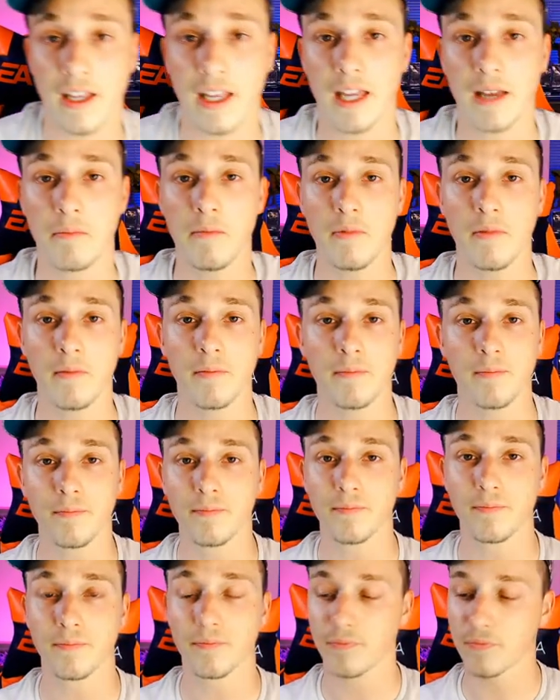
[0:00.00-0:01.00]
him
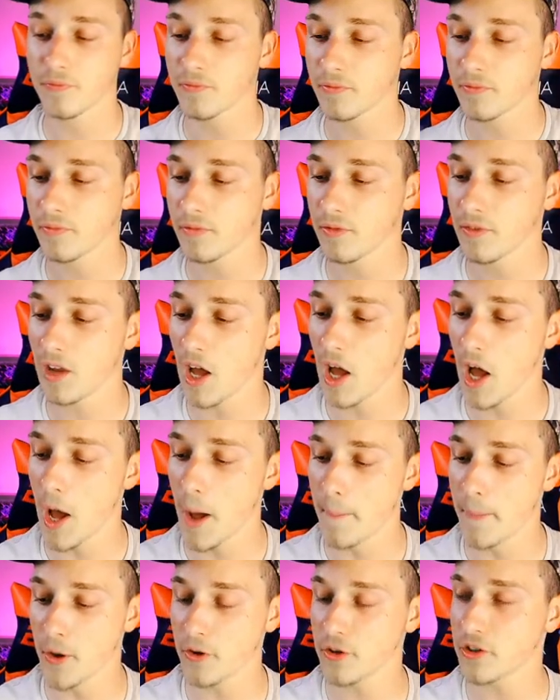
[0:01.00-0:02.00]
a
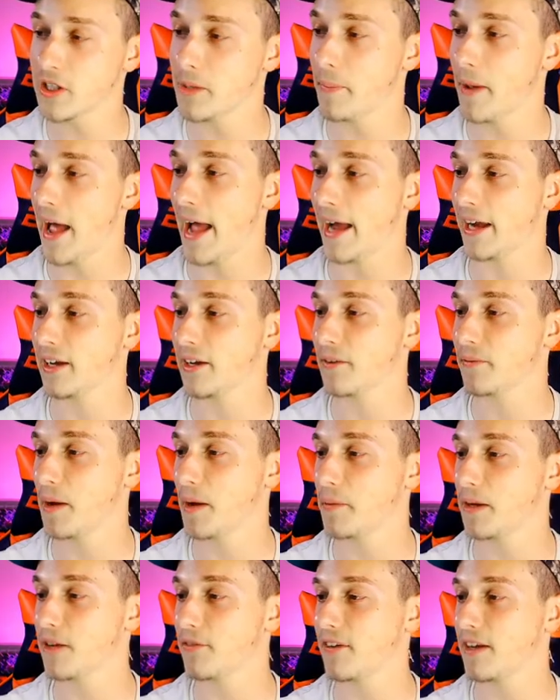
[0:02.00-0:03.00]
booster pack. I'm
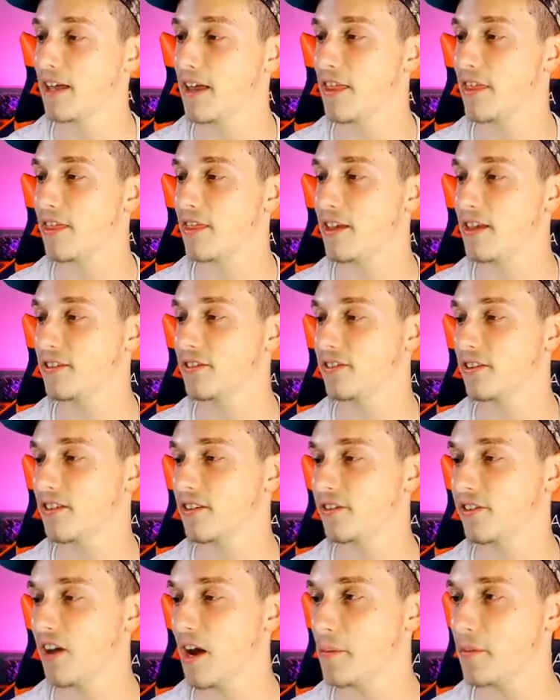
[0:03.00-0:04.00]
giving this
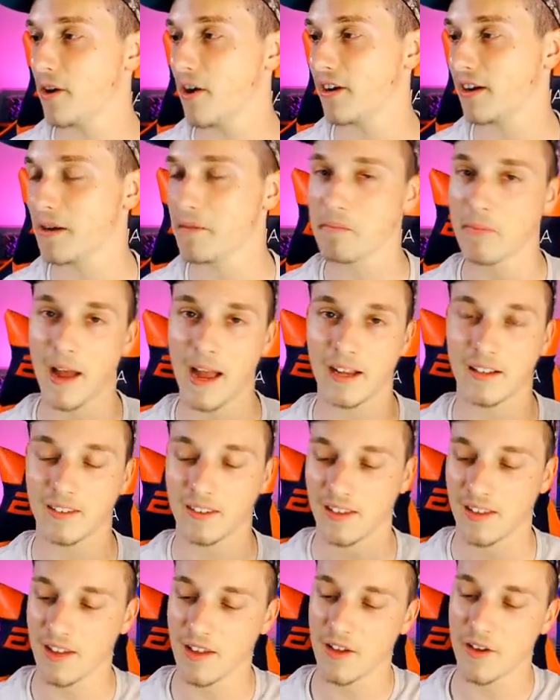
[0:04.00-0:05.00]
CyberDark Impact
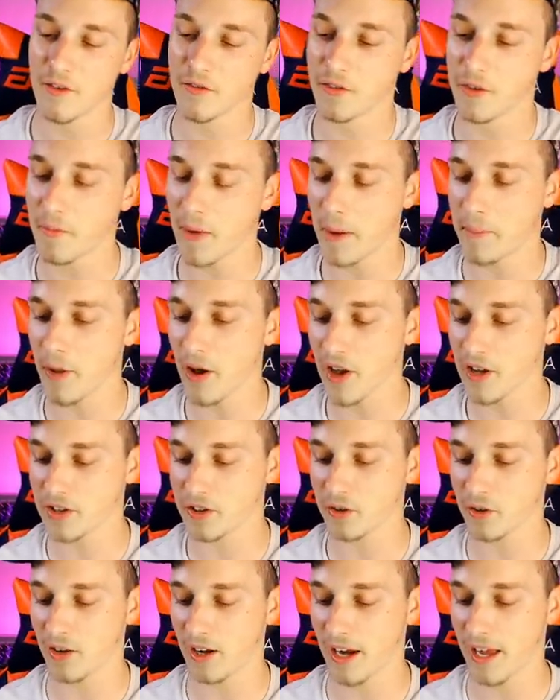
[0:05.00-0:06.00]
from my
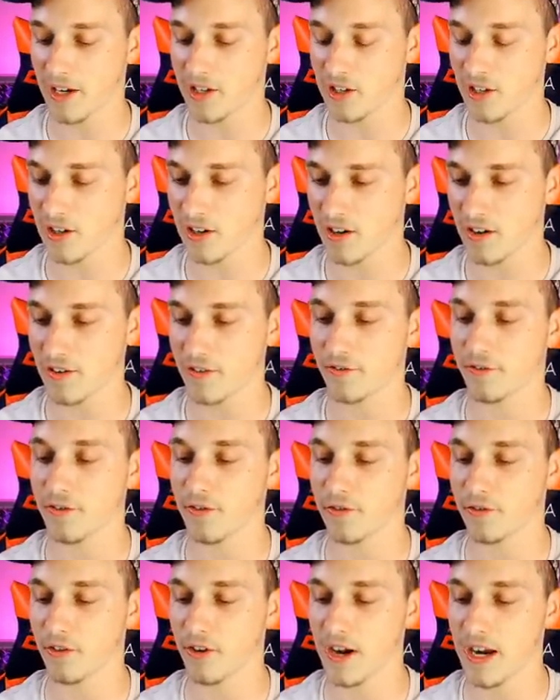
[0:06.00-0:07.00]
personal collection for
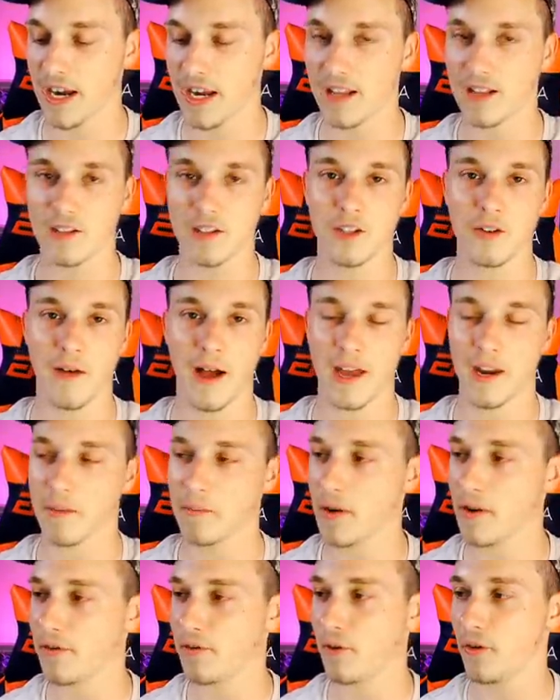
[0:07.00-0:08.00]
free to
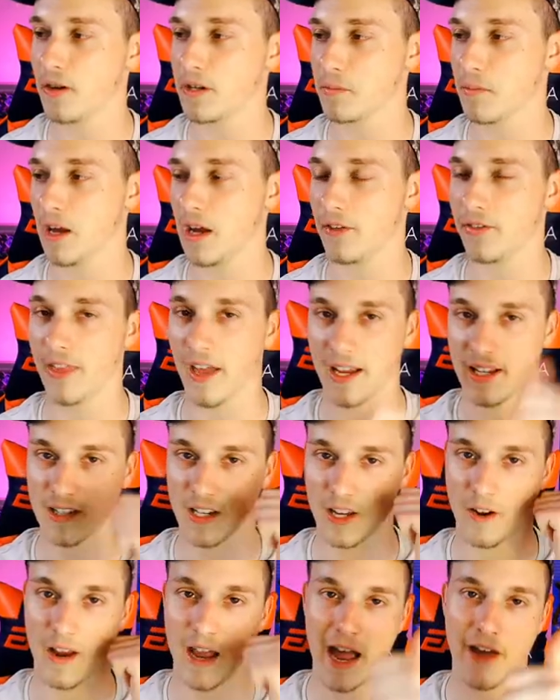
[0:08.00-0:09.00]
Adam for his birthday.
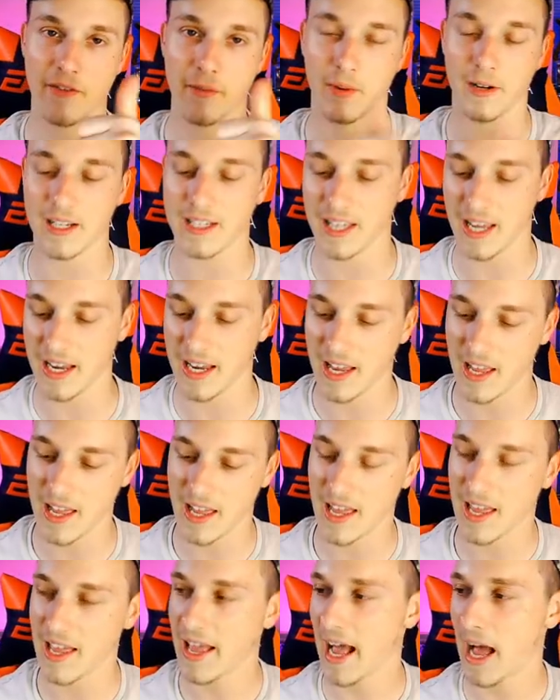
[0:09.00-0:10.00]
So everybody say
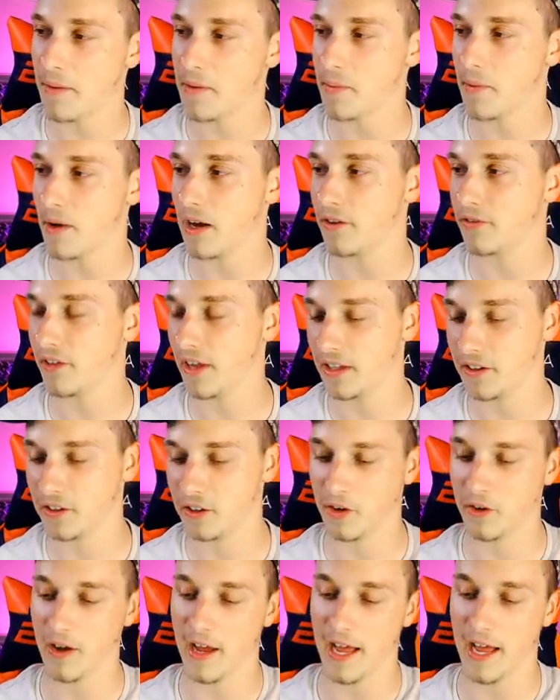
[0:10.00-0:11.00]
happy birthday
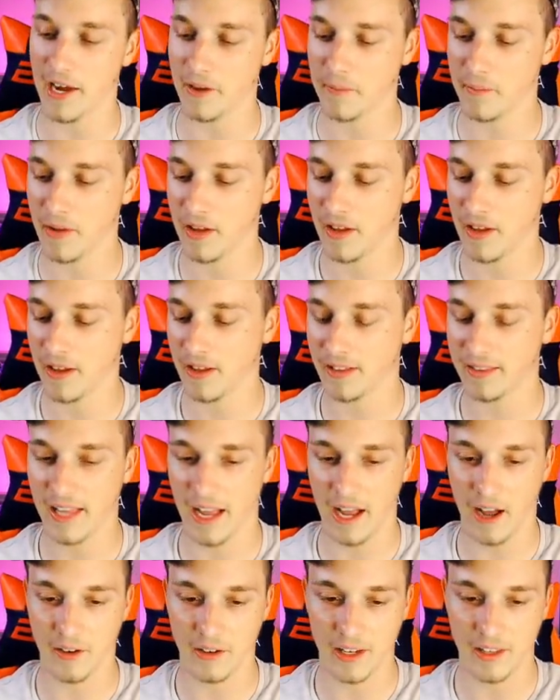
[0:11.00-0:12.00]
to Adam
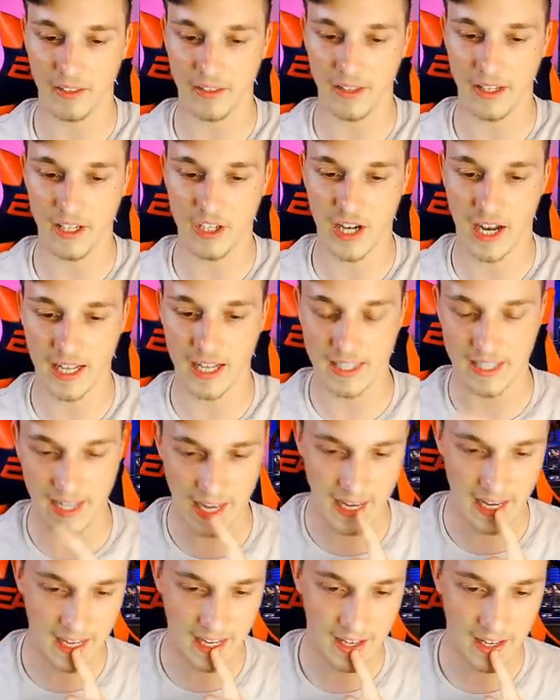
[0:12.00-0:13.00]
down in the chat
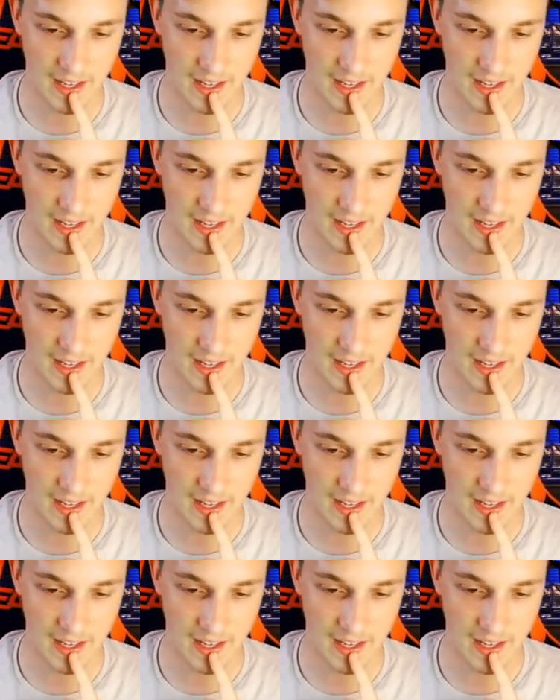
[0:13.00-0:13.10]
today.